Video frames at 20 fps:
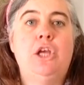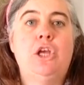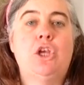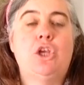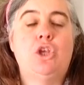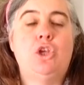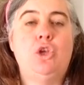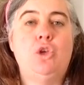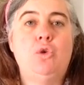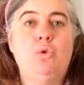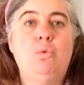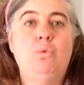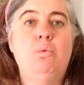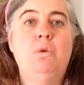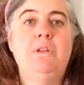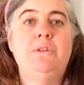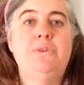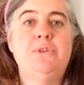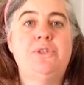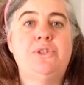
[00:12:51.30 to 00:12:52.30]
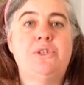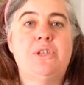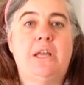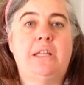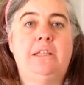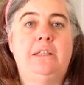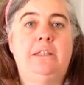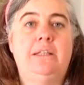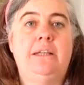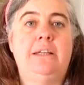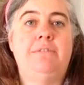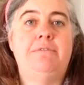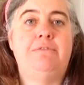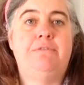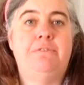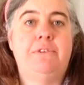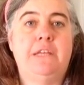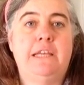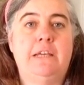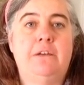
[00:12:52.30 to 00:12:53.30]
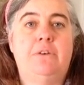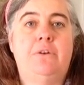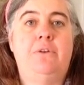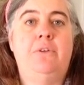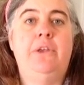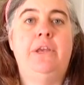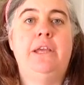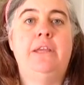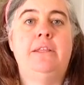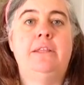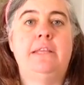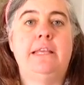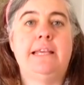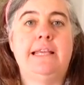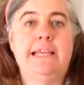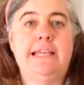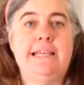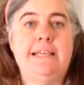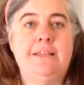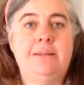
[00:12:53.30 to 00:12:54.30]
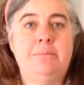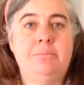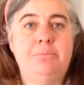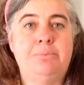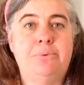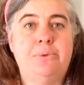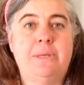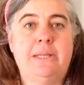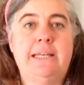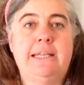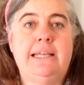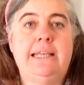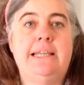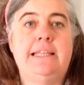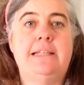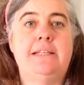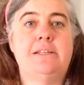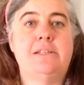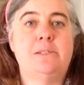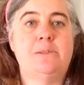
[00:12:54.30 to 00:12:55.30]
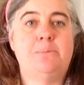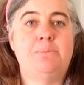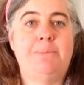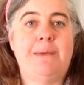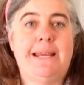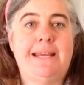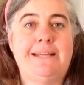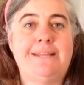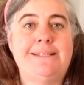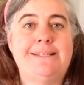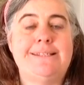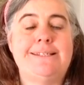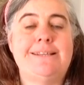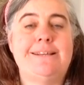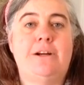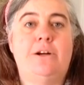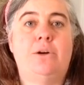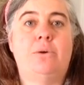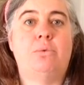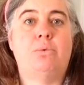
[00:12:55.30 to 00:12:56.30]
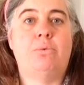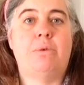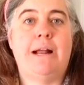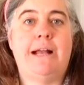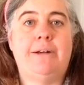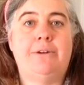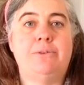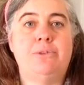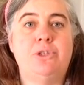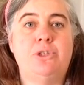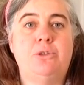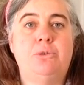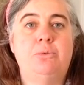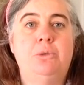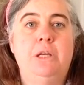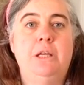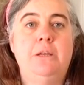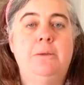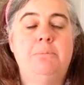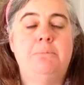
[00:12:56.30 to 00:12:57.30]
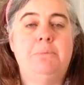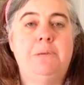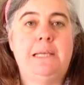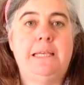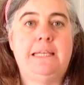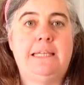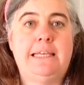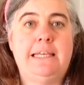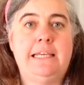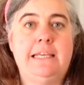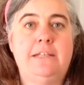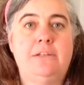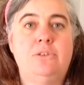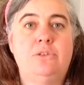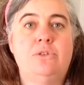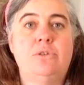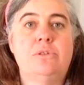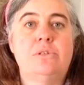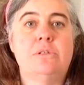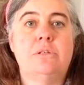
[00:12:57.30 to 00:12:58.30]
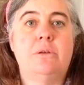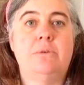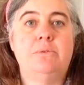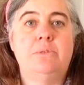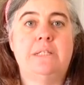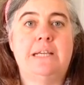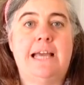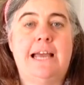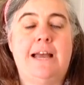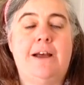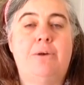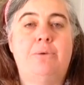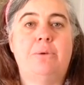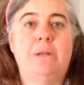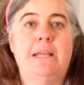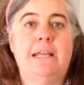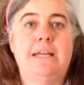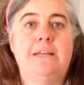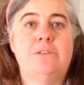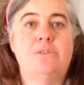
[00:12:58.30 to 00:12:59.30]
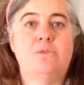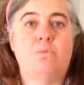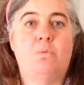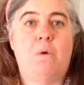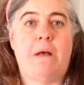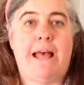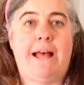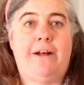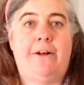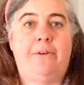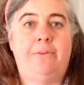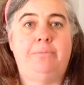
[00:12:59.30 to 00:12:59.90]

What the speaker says: you will suddenly feel the input in the space around you begin to slow down as well.